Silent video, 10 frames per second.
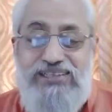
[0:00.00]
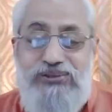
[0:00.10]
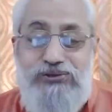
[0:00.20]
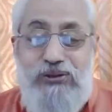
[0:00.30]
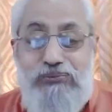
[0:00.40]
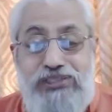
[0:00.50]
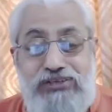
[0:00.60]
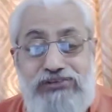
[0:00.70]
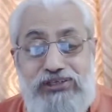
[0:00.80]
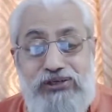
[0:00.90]
Those who put
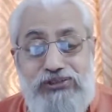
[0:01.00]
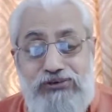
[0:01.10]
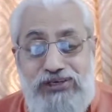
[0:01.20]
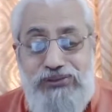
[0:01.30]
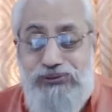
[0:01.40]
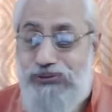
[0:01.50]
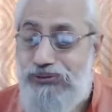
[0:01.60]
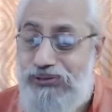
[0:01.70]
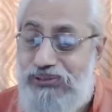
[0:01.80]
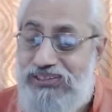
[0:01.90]
their videos off, I don't
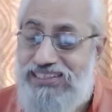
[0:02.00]
know.